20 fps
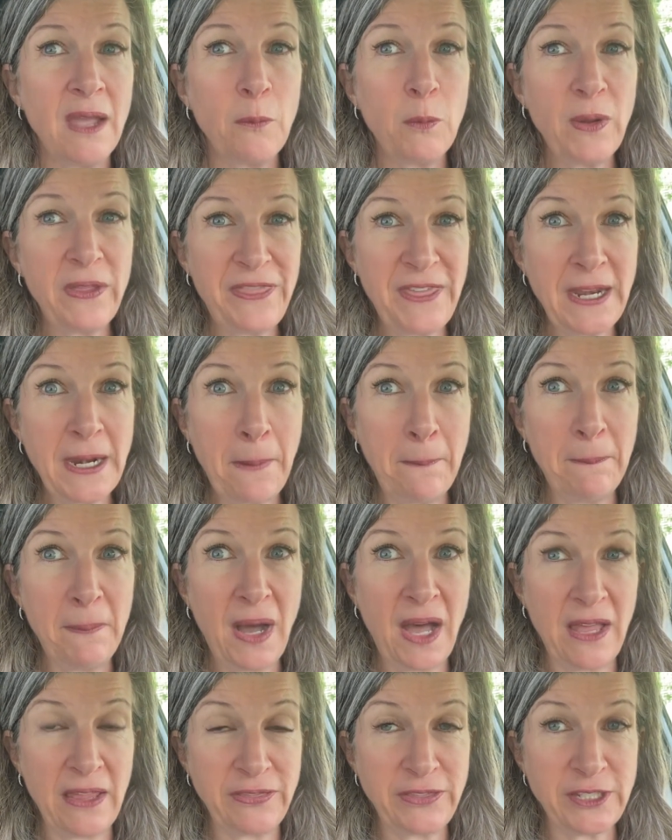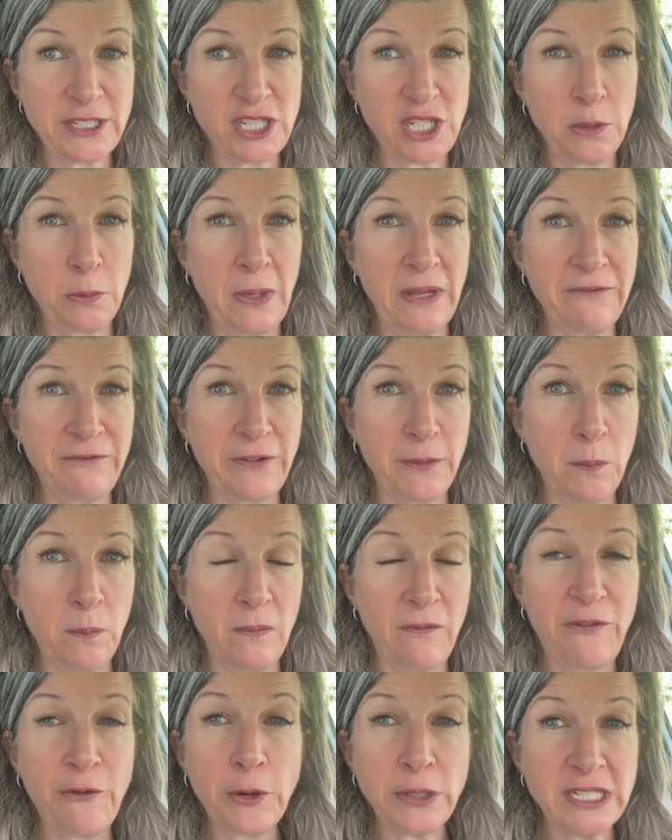within a month, she went from
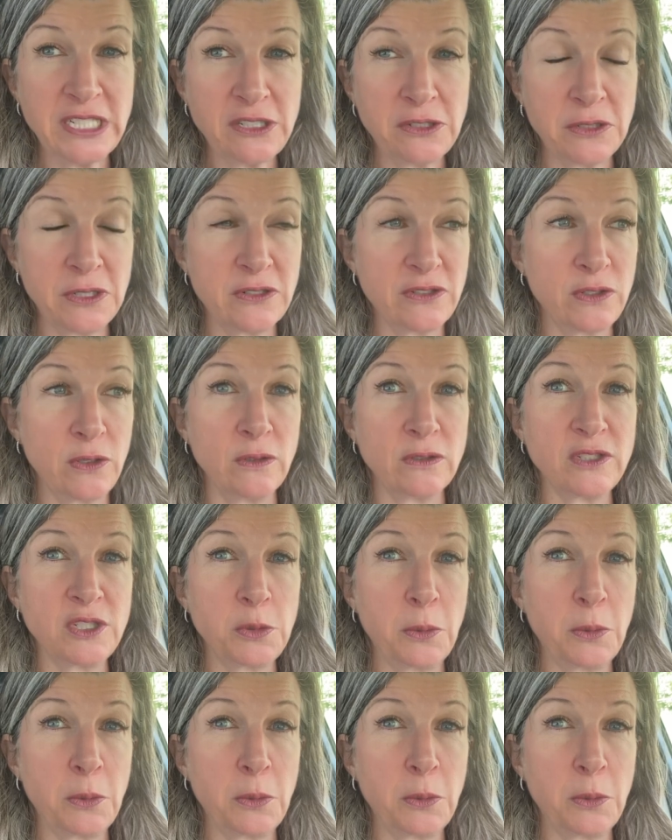42 years old,